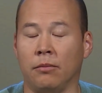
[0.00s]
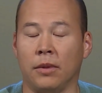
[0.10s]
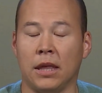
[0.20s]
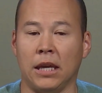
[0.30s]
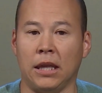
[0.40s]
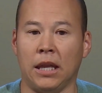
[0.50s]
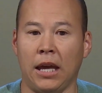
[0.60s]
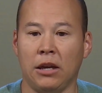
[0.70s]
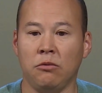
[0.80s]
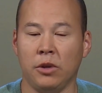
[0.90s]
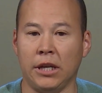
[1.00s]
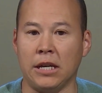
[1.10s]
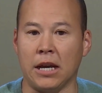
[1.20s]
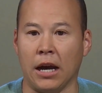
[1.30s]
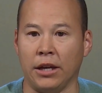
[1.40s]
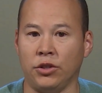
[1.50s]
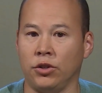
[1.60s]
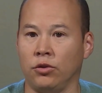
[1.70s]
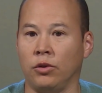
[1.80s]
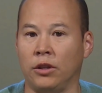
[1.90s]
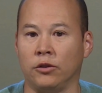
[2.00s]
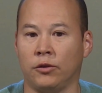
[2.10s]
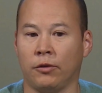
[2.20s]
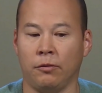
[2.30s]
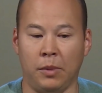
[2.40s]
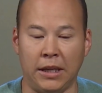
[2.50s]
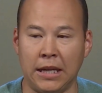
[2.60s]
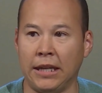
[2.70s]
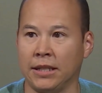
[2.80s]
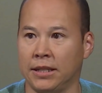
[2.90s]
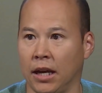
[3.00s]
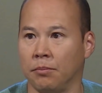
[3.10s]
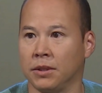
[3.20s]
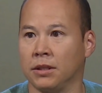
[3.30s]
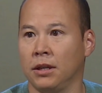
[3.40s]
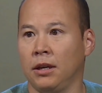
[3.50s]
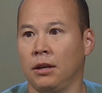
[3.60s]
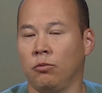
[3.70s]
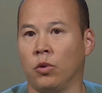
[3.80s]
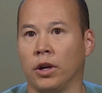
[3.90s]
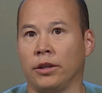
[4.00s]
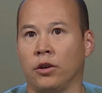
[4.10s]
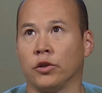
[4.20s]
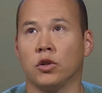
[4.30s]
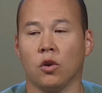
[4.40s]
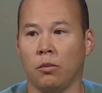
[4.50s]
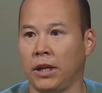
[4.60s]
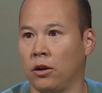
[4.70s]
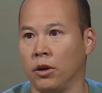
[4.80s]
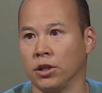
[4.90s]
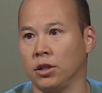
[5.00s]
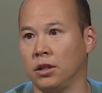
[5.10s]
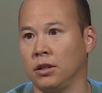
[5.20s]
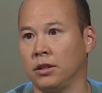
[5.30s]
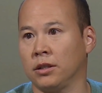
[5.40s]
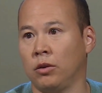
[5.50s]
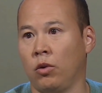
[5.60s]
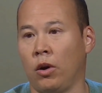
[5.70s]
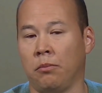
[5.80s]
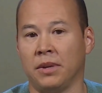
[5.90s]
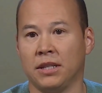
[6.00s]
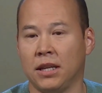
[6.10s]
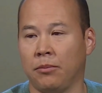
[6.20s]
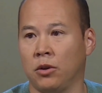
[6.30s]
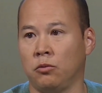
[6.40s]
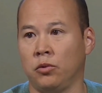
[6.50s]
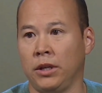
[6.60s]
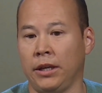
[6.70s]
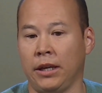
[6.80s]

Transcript: then they can really guide you in those beginning steps where there are so many questions. A misstep could really